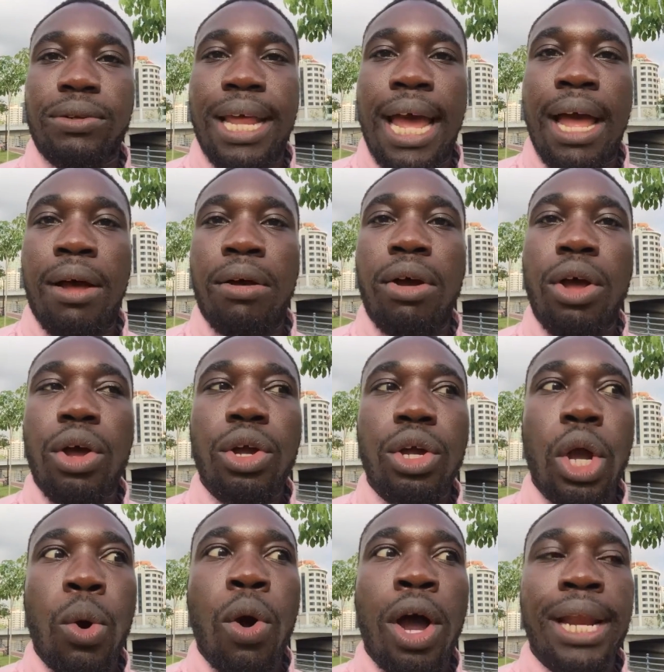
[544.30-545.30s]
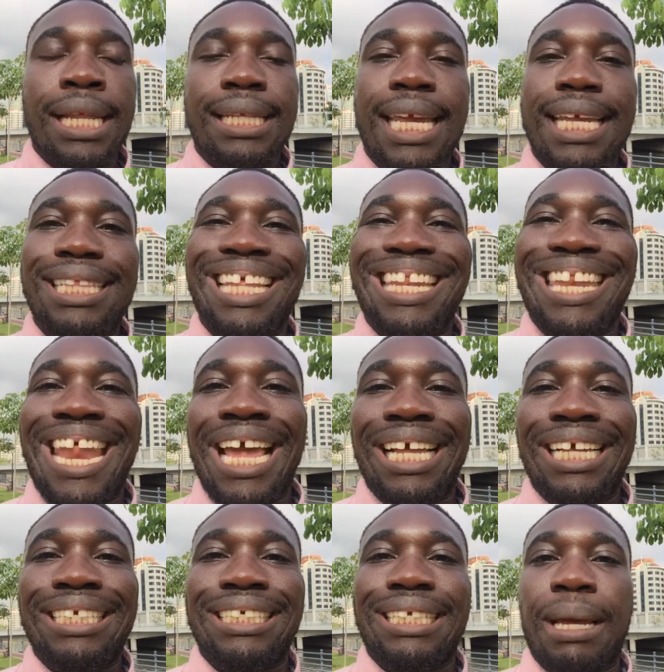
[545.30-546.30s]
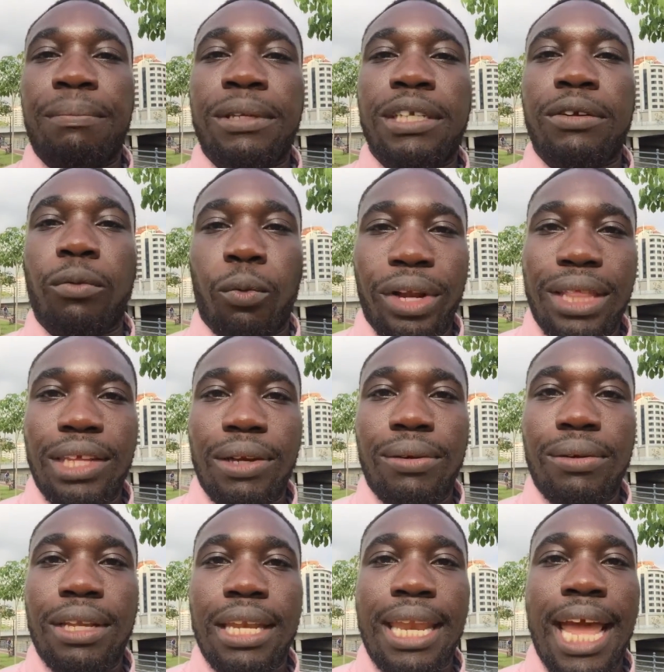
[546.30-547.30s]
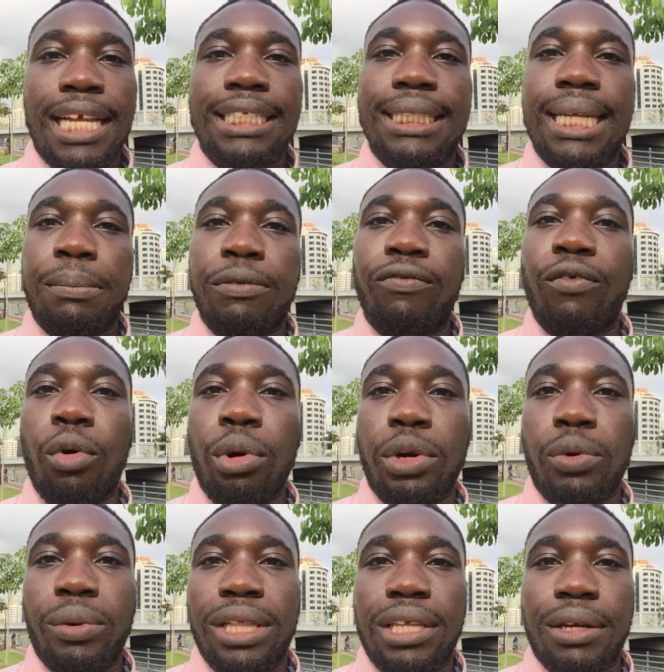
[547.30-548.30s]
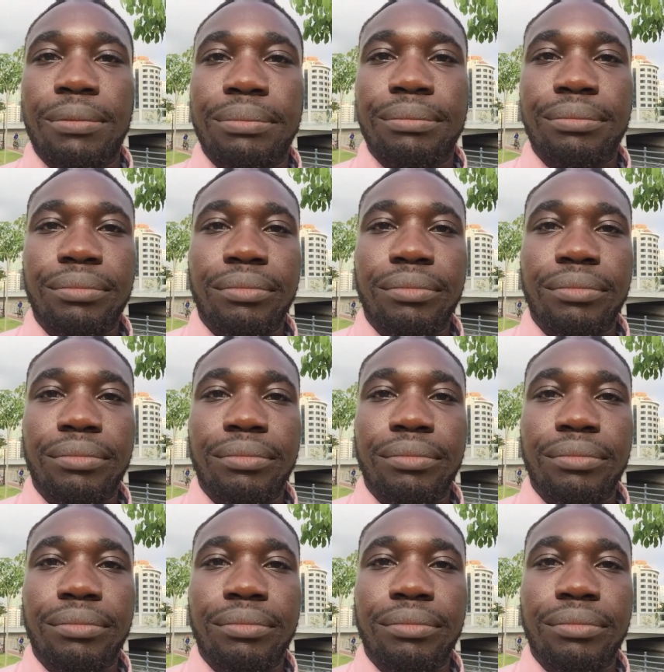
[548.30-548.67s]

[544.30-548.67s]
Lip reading: to now go on and take the next steps with you, the next steps forward with you.